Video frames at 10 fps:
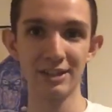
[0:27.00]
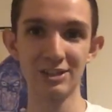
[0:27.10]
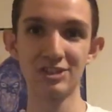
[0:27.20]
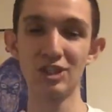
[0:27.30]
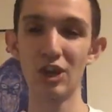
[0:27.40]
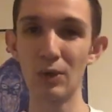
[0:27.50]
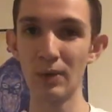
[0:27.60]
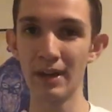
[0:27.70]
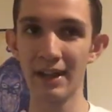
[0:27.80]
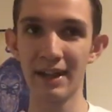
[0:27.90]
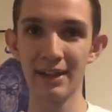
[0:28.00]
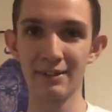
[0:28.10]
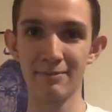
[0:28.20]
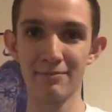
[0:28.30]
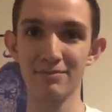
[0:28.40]
So
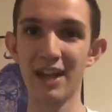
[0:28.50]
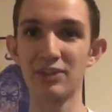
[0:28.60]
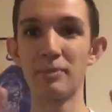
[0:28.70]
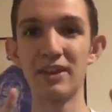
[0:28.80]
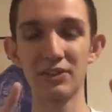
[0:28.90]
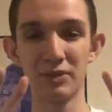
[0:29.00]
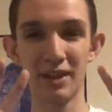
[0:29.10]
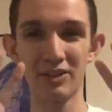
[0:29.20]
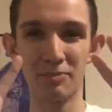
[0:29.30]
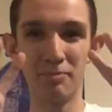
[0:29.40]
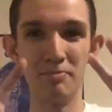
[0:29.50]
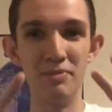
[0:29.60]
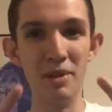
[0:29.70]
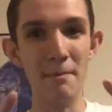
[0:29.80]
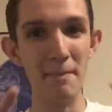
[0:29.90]
that's
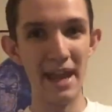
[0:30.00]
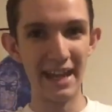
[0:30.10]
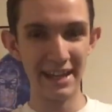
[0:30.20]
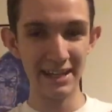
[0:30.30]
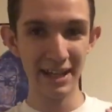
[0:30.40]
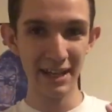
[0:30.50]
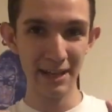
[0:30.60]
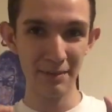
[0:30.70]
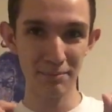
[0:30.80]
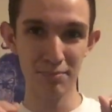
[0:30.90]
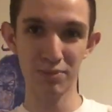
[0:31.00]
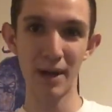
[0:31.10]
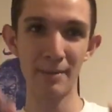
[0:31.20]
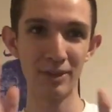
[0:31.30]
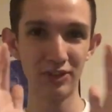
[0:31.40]
the main
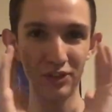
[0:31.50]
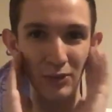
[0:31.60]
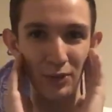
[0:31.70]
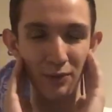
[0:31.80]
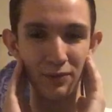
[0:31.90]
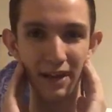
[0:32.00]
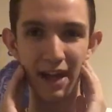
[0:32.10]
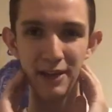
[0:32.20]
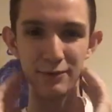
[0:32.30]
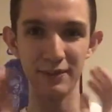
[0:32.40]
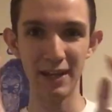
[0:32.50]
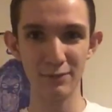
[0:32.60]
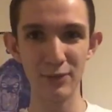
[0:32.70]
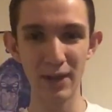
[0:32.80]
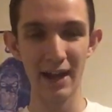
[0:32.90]
premise to sort of kind of
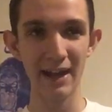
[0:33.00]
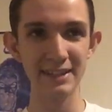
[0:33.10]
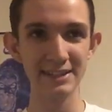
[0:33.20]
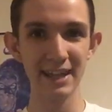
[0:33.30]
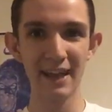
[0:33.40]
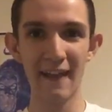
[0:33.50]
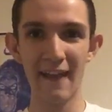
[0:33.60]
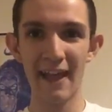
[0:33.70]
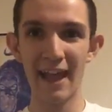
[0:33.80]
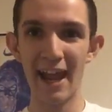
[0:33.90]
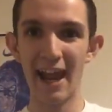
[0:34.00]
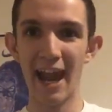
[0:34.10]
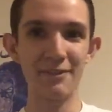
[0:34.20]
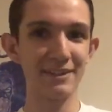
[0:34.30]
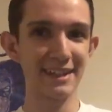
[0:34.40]
give you guys.
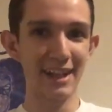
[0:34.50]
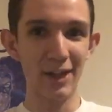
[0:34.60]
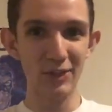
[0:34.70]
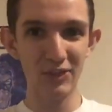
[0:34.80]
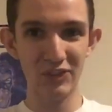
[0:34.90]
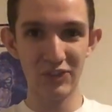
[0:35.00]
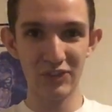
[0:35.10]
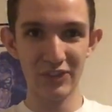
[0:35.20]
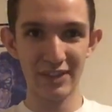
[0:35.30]
Everything else